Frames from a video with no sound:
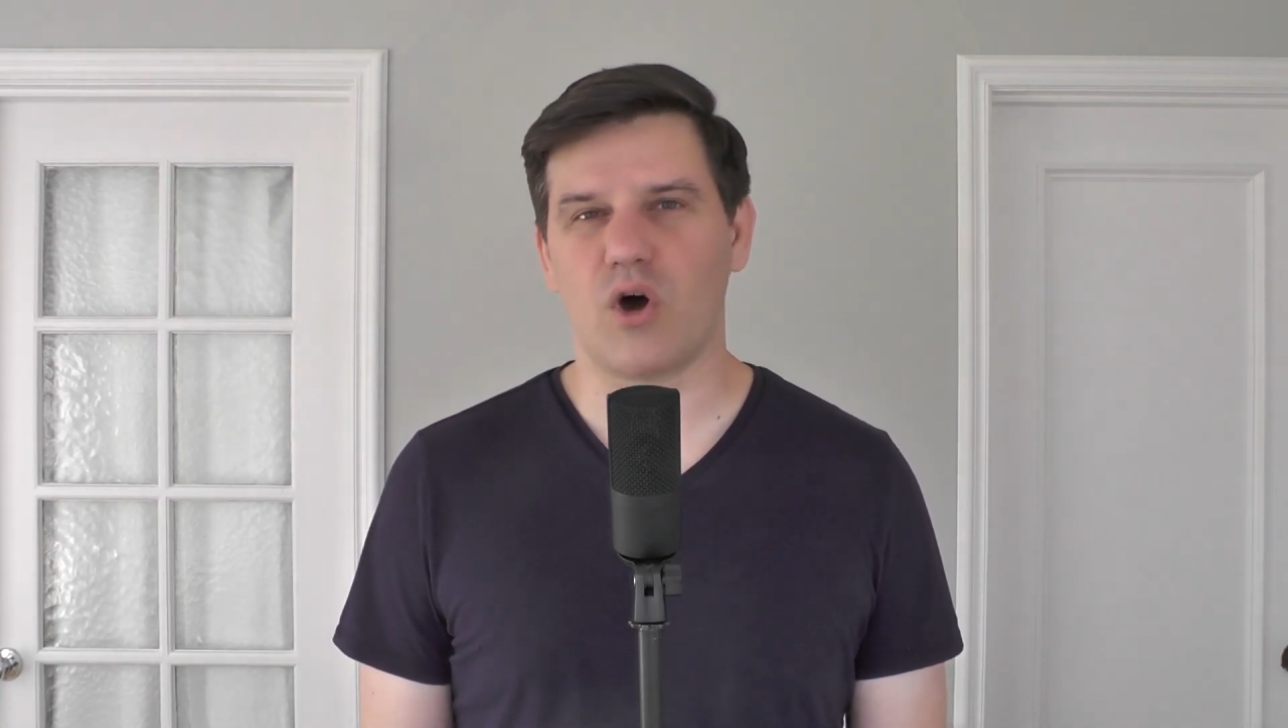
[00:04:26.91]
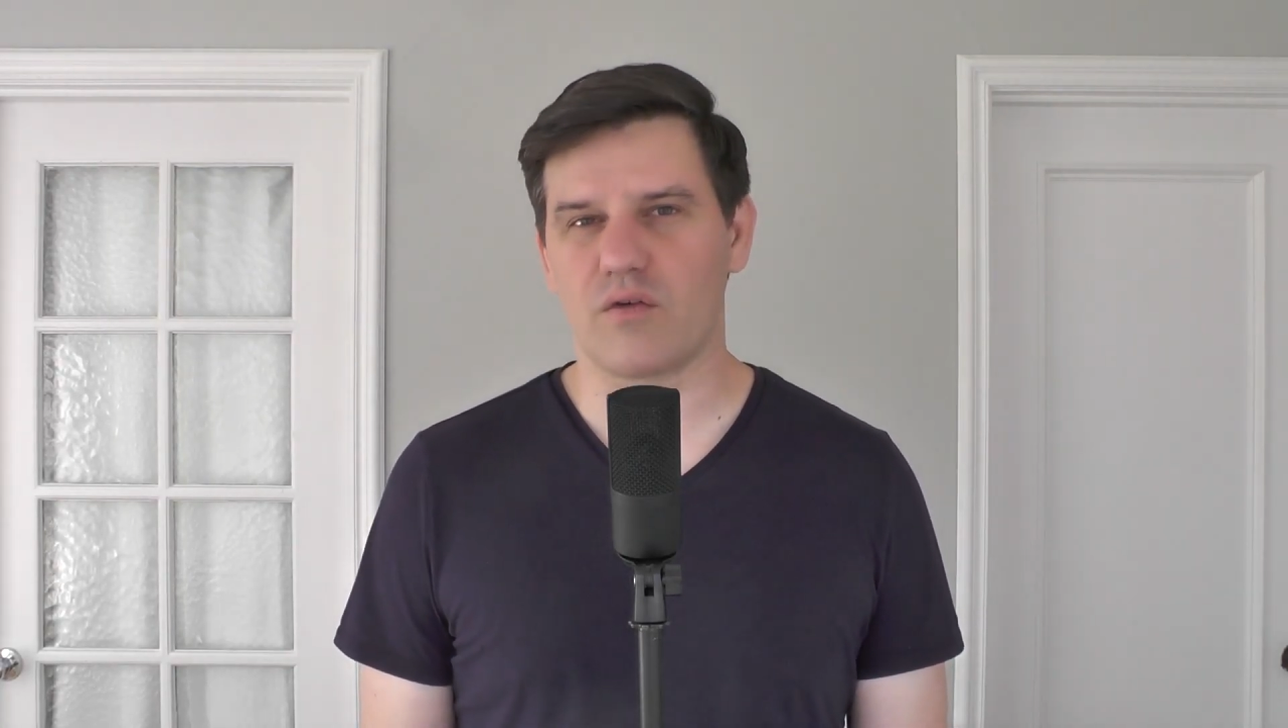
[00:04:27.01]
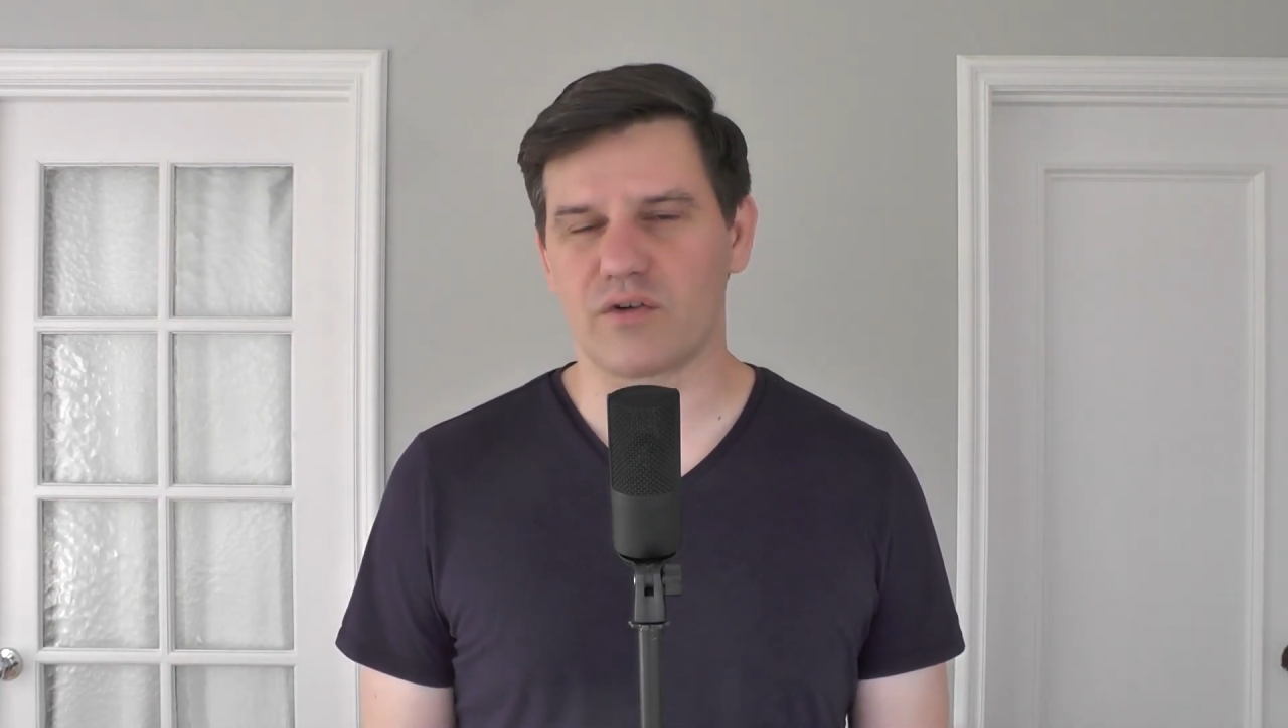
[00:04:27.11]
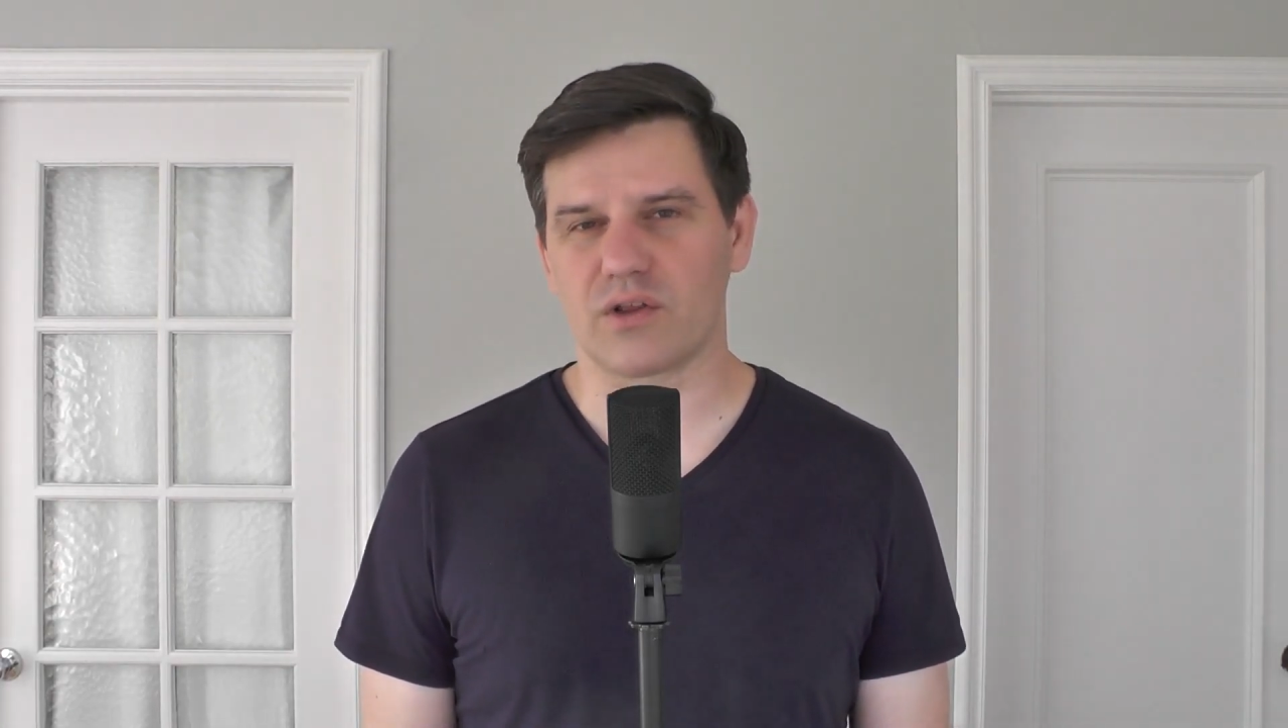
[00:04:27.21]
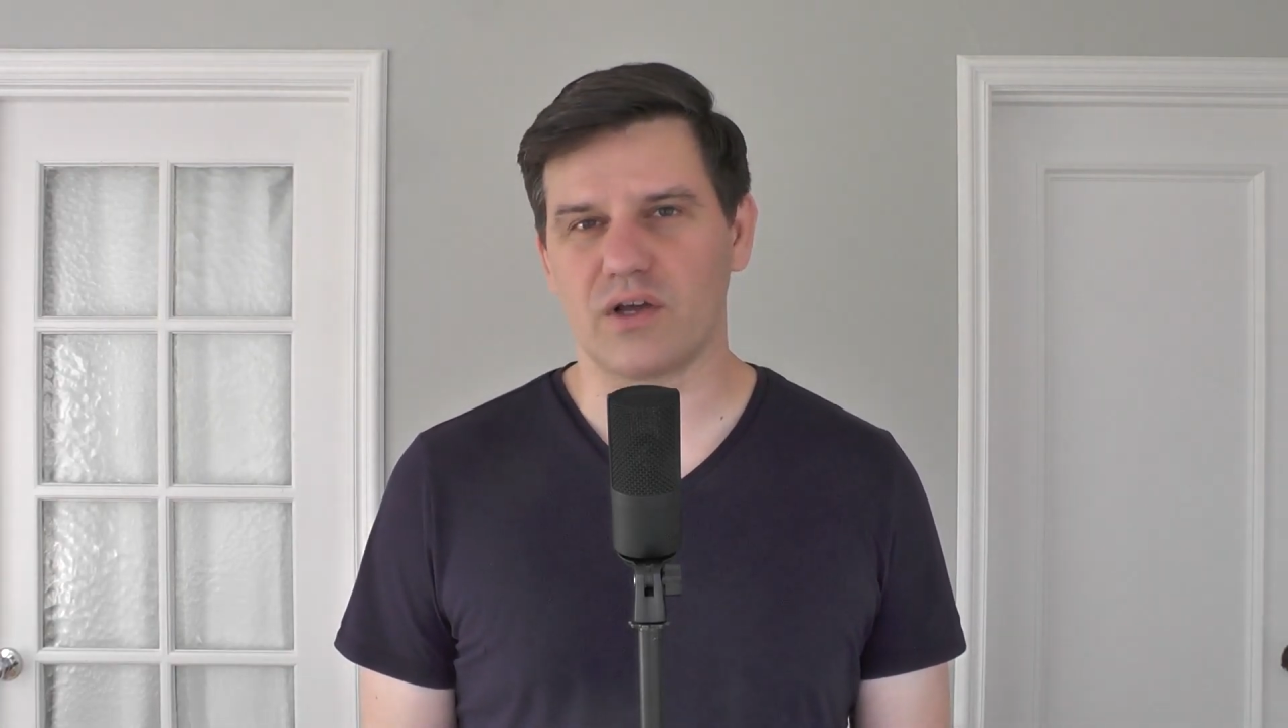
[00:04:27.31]

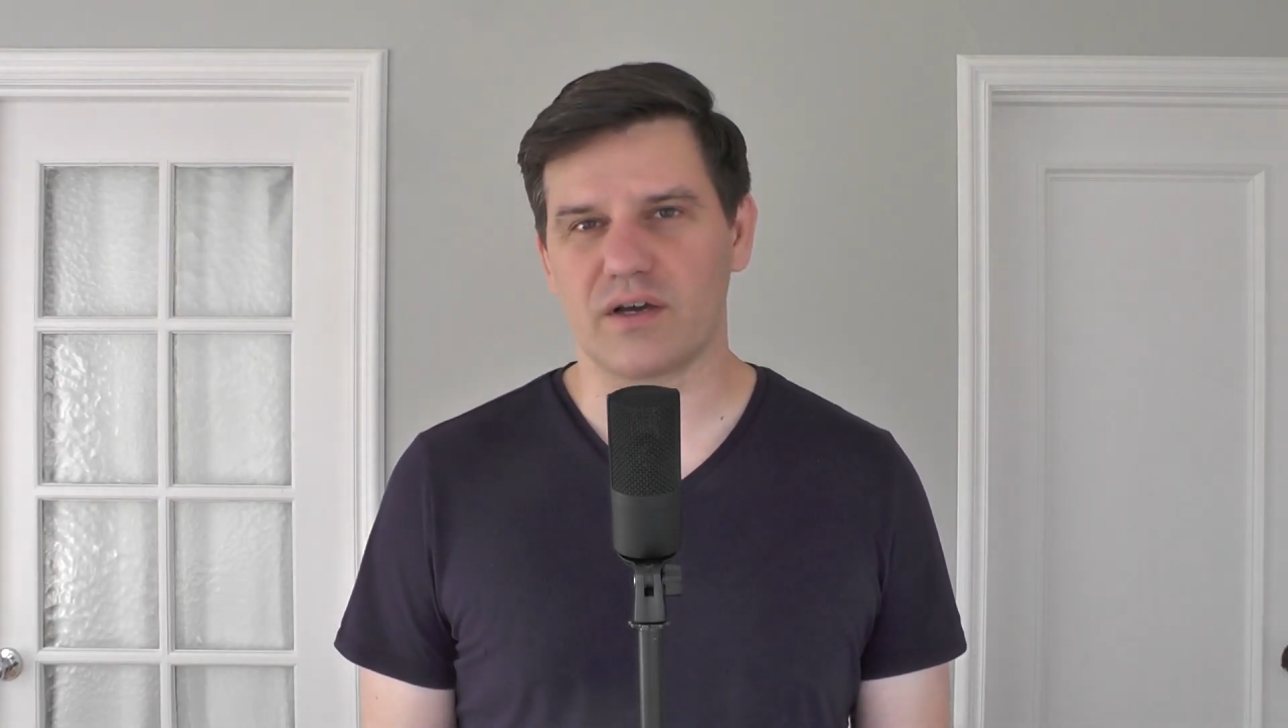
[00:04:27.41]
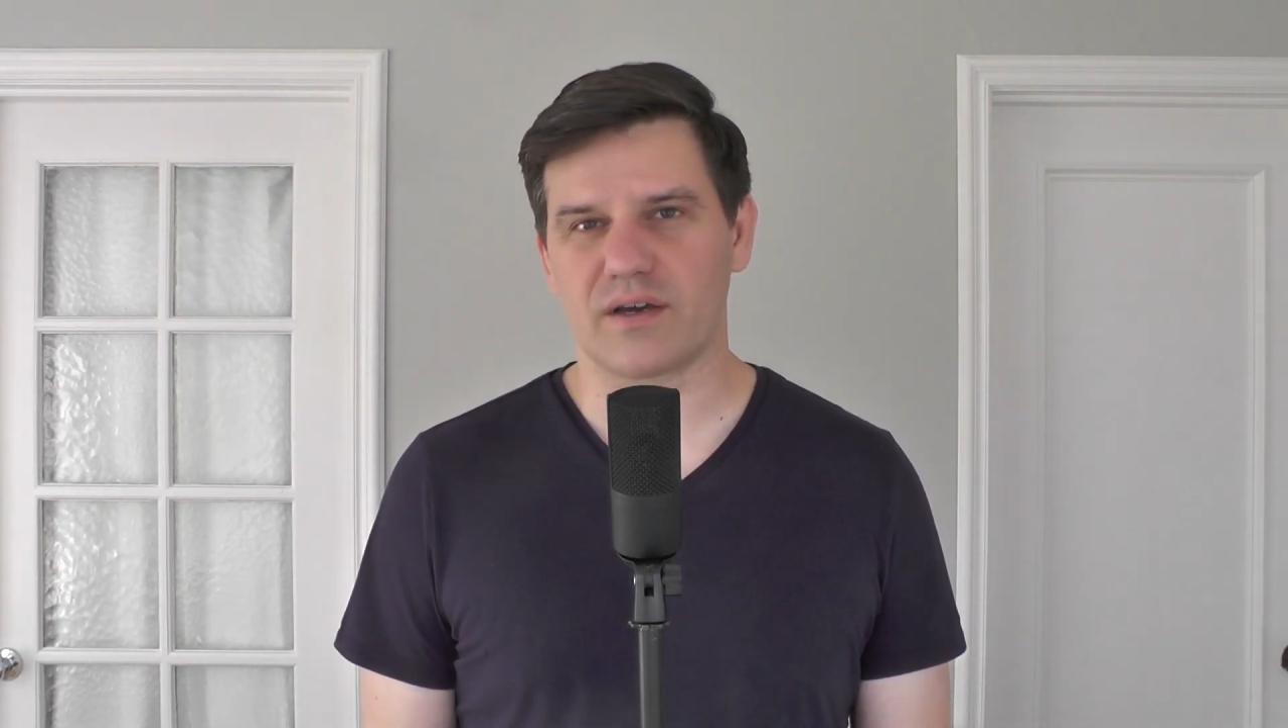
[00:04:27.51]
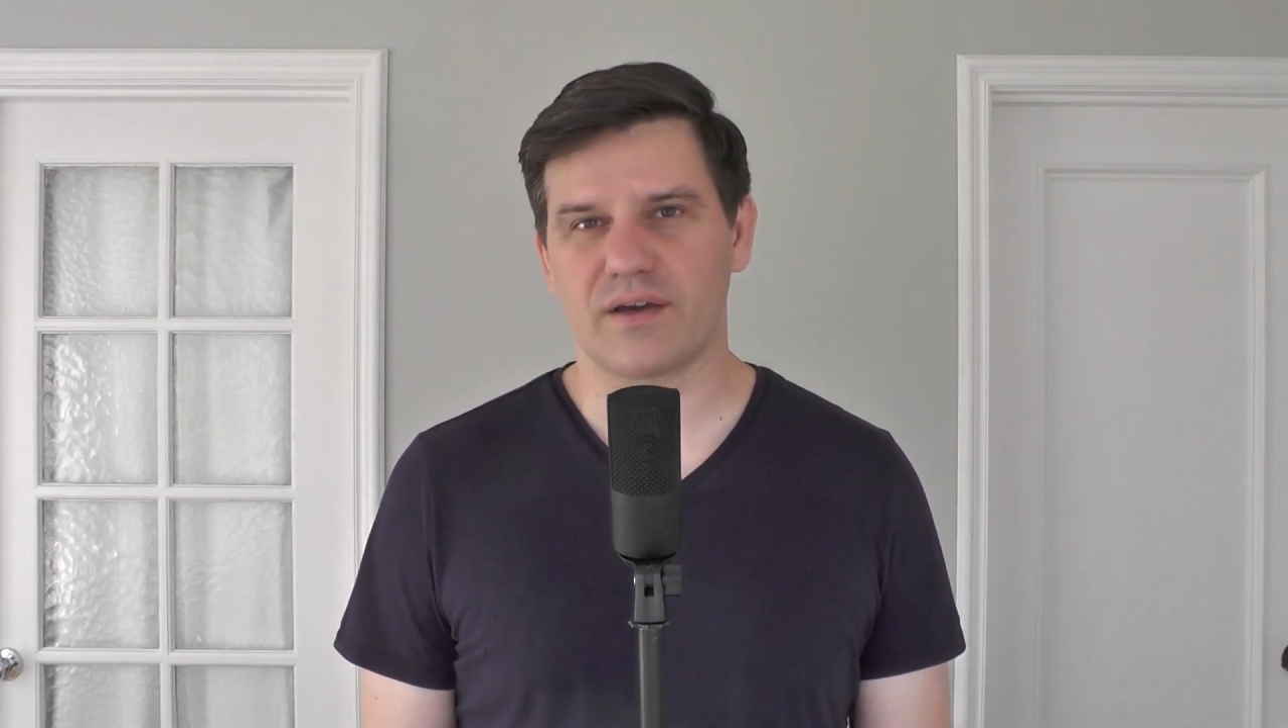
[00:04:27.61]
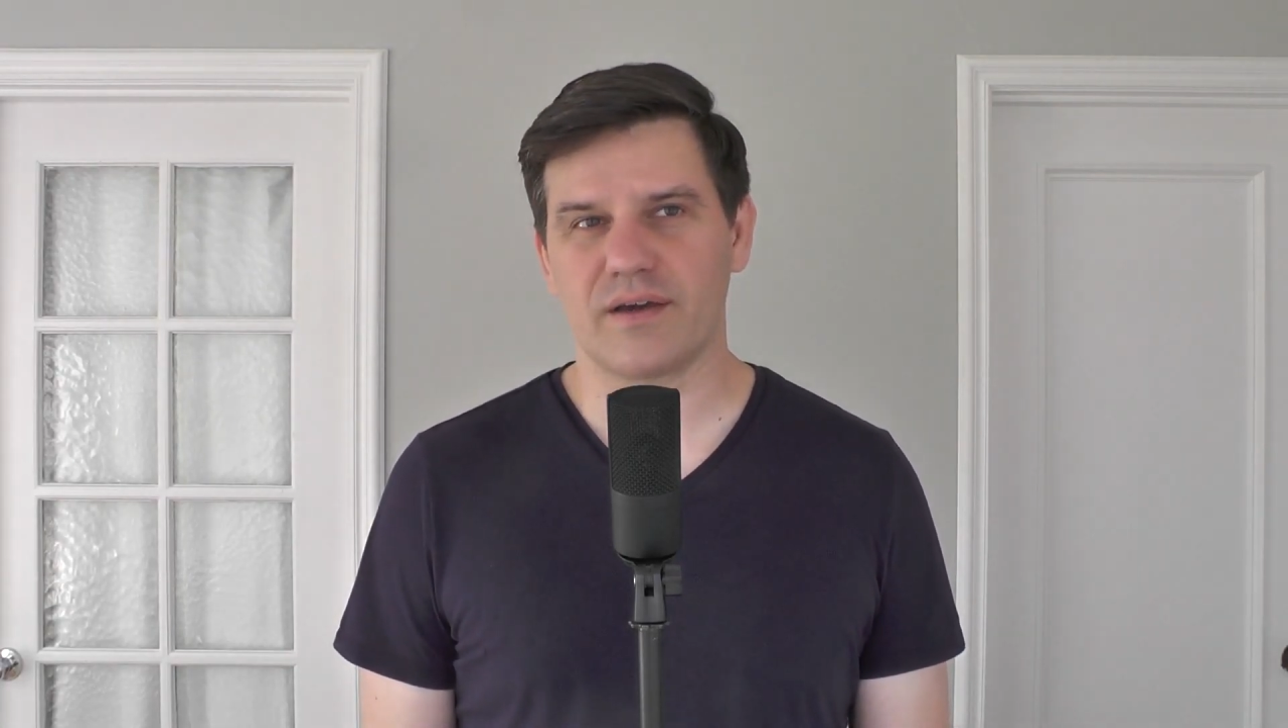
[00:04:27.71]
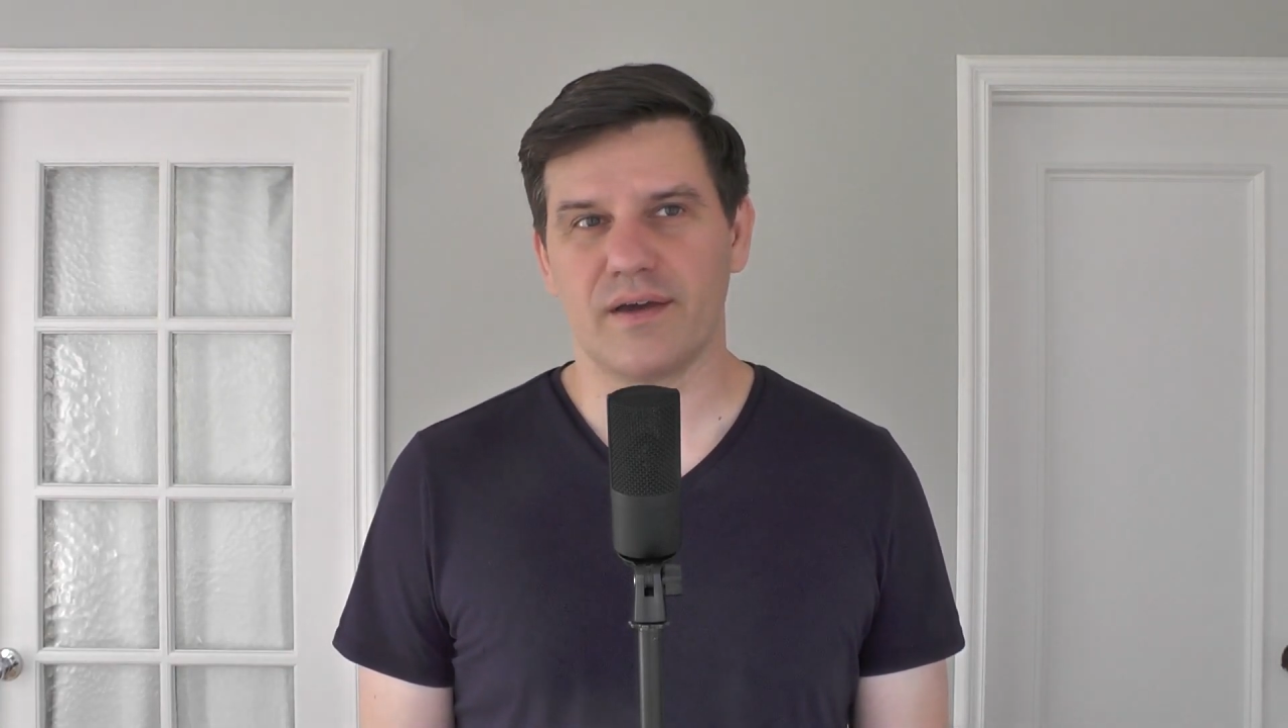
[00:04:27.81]

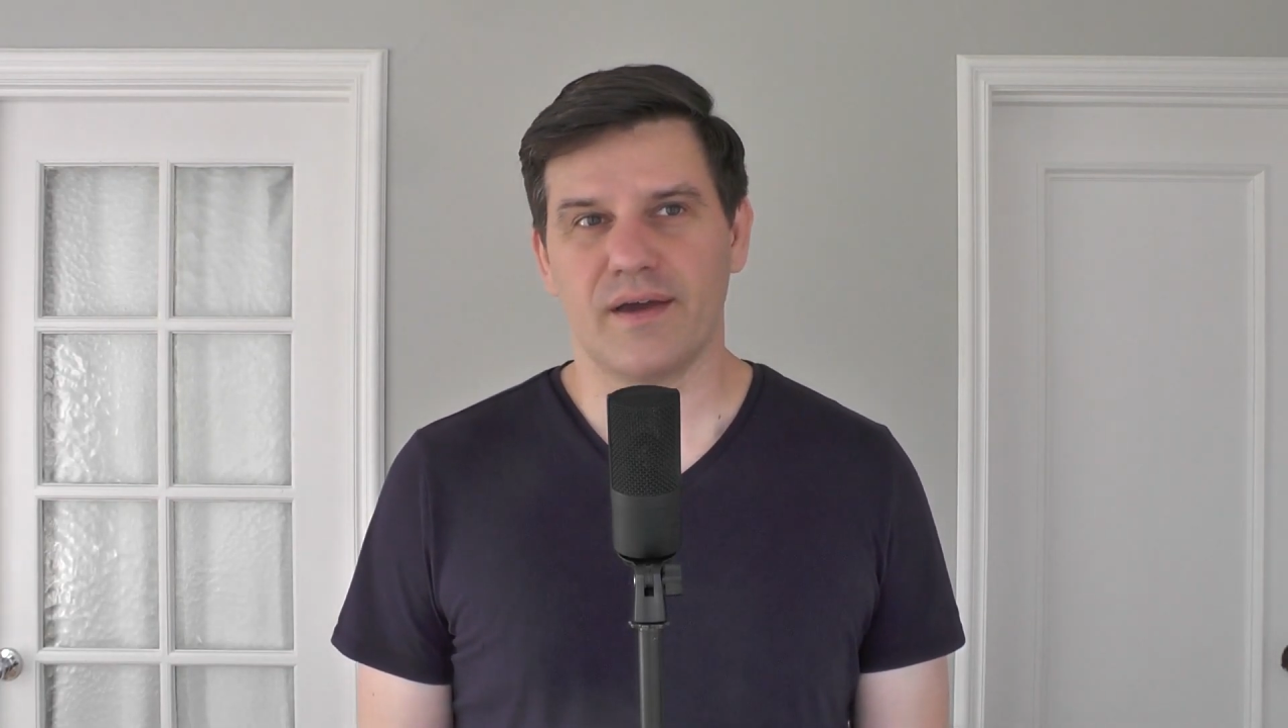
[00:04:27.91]
overlook,